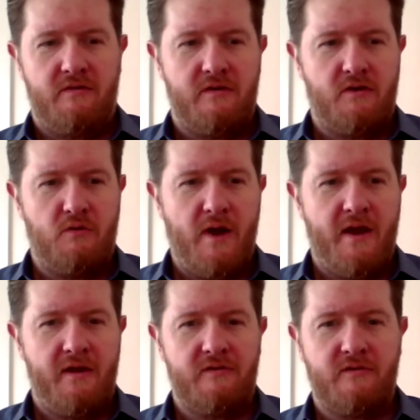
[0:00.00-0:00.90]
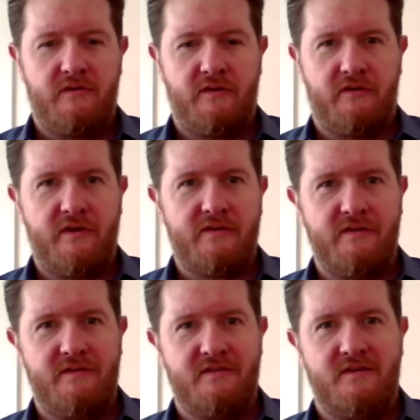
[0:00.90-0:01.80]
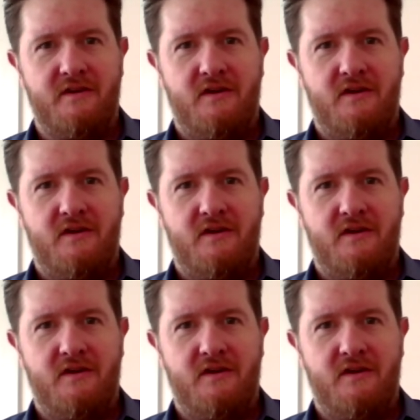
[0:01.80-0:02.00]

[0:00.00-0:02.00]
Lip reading: the grand successes